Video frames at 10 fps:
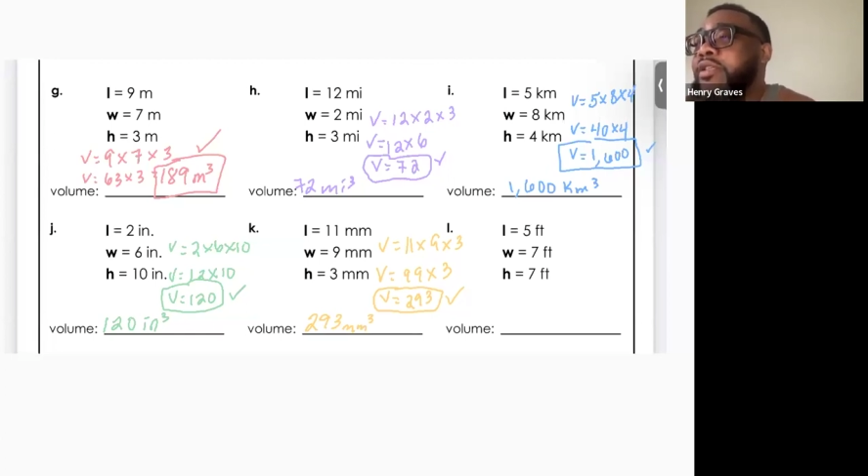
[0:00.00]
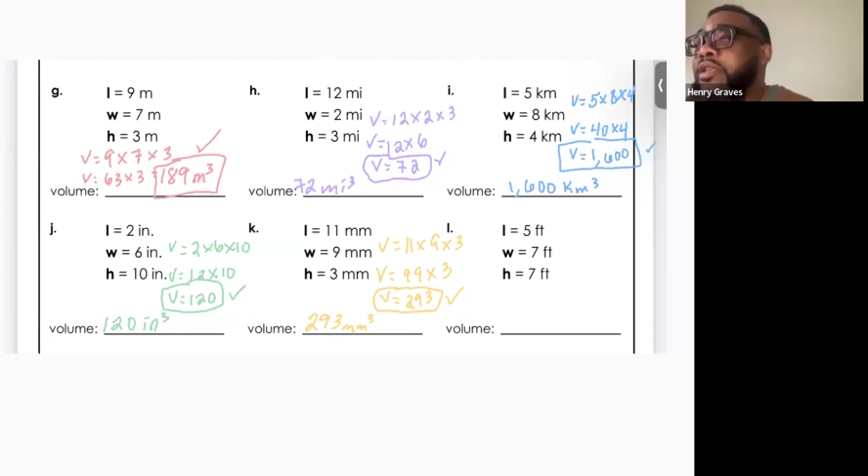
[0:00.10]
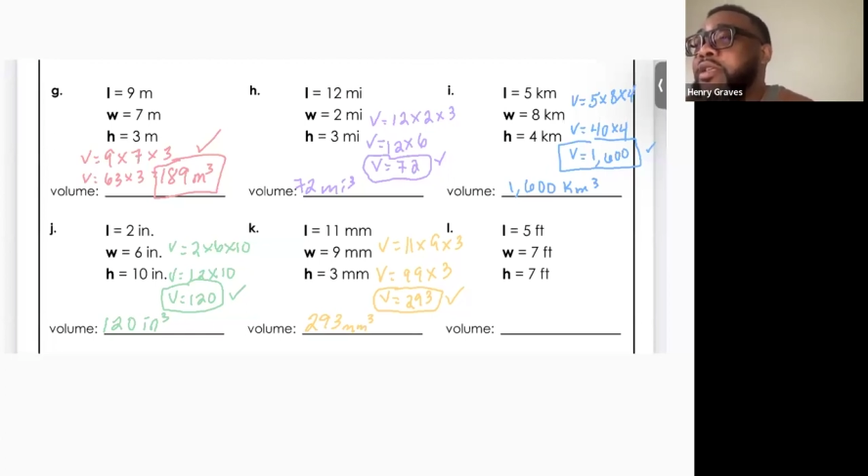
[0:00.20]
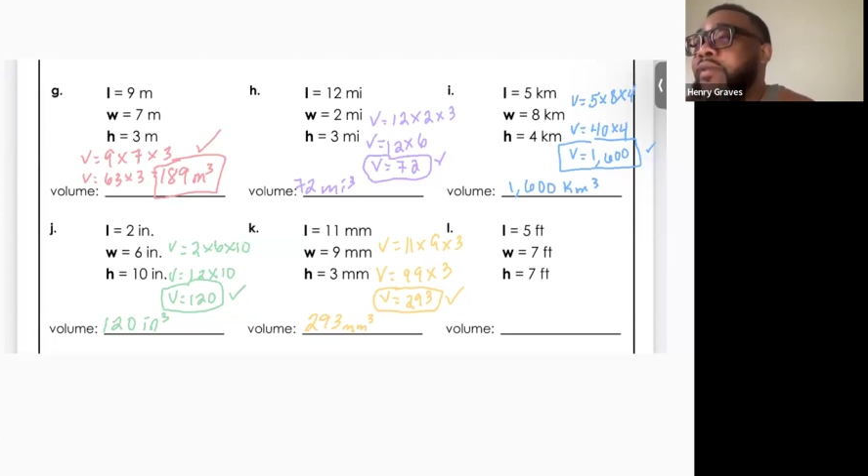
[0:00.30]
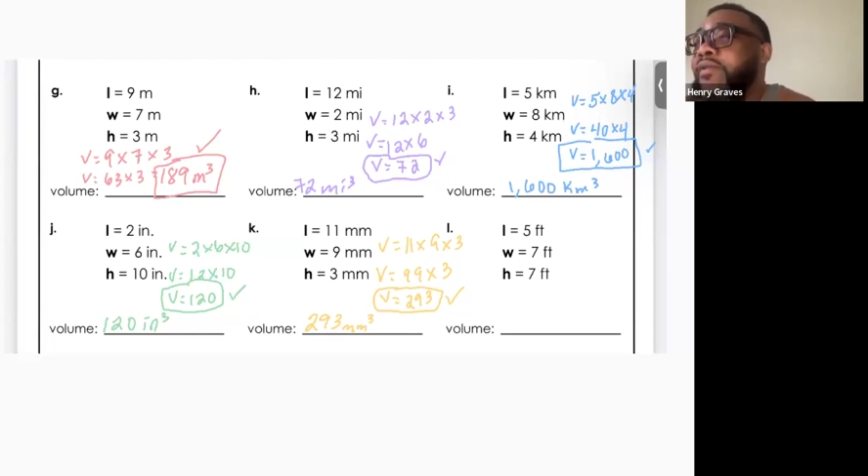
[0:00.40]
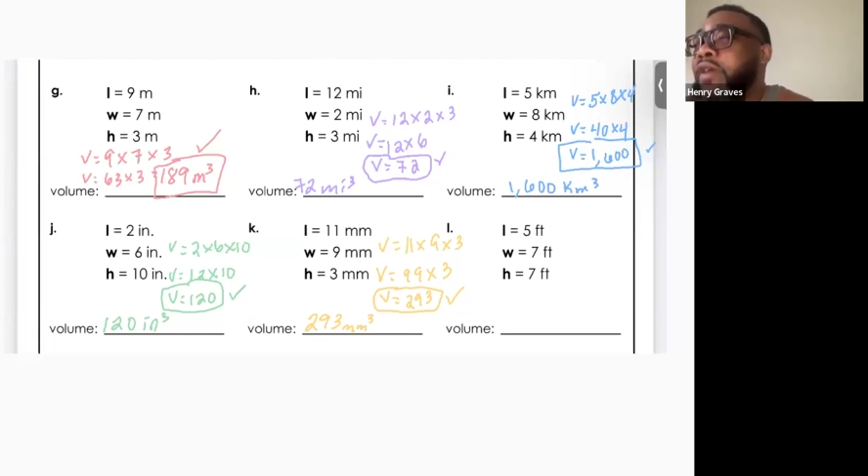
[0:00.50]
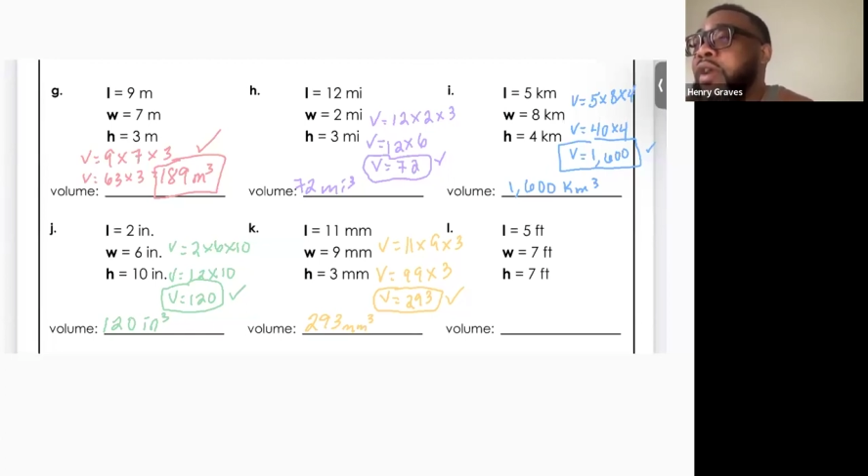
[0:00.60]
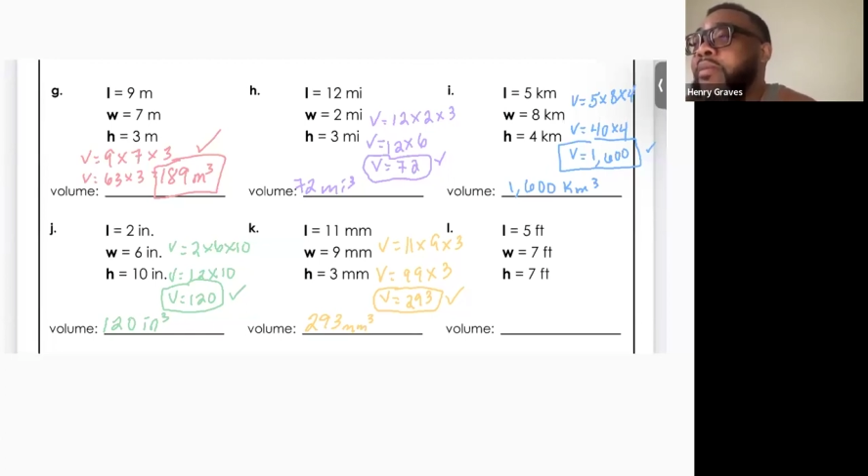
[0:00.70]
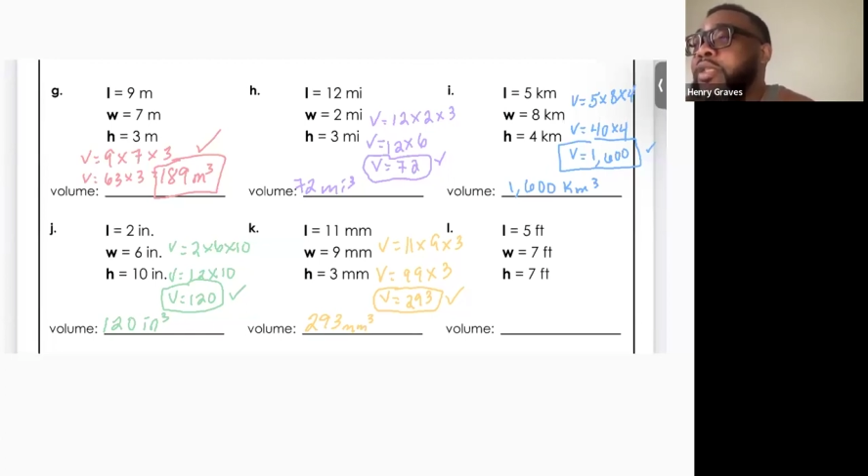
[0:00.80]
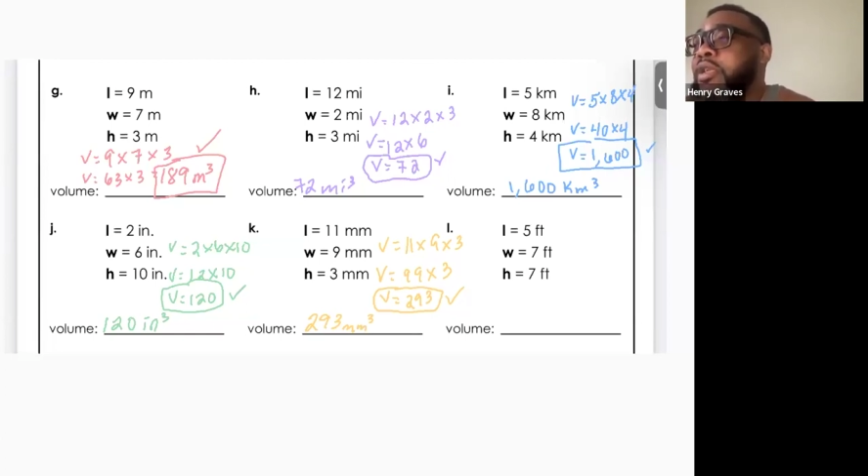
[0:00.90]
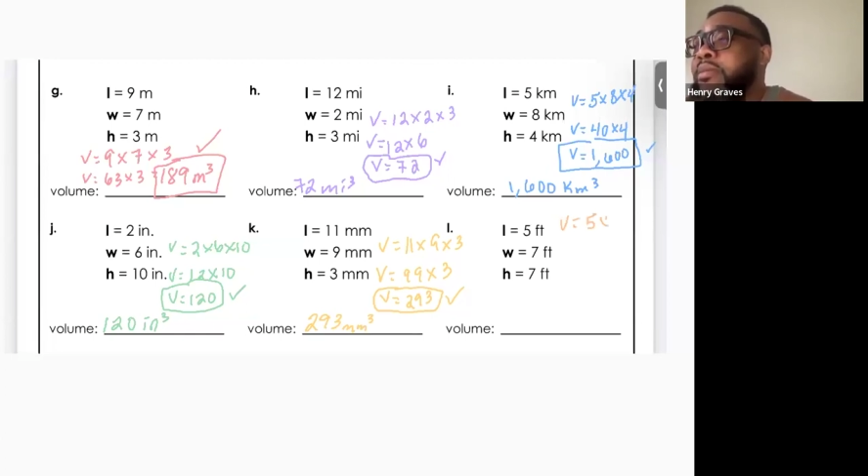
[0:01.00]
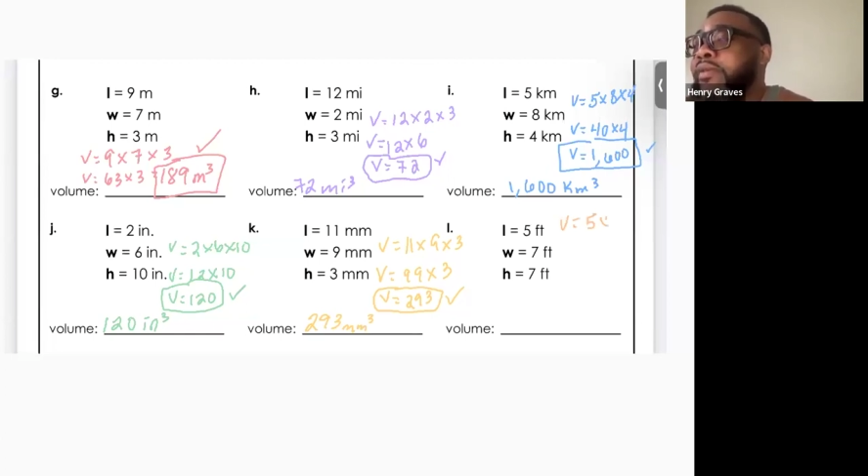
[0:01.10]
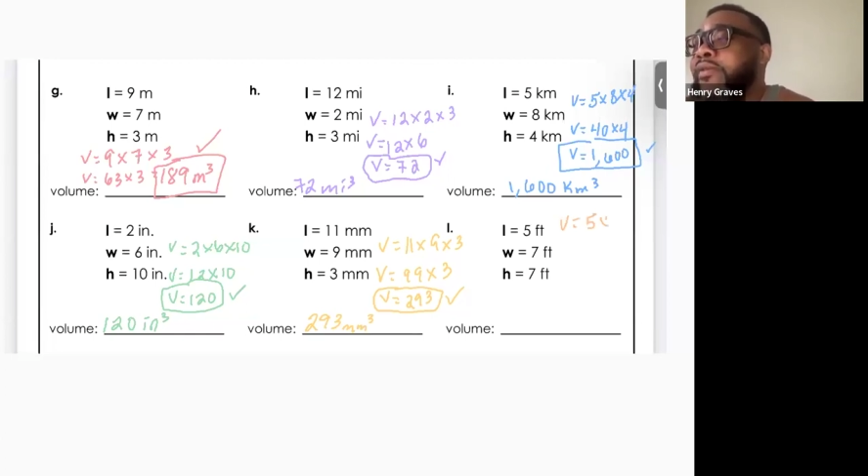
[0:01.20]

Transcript: So my volume is going to be